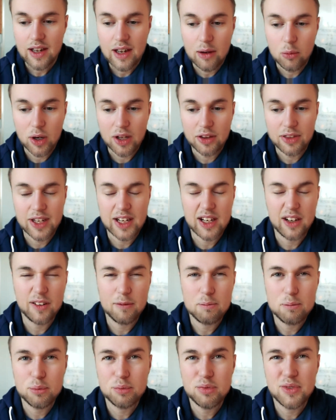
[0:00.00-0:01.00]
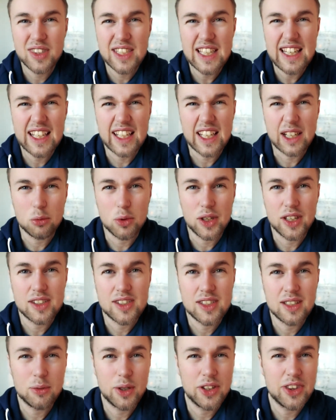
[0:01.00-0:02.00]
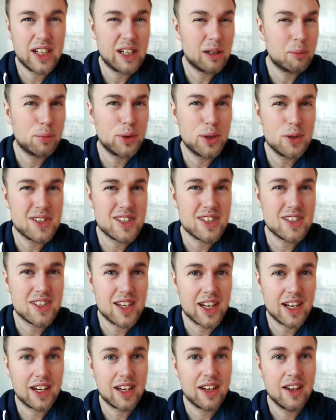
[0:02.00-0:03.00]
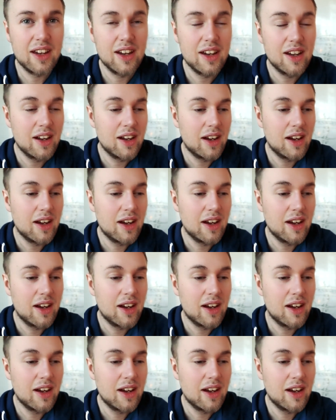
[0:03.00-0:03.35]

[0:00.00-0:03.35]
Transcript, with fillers: and what they are dealing with and what they are processing,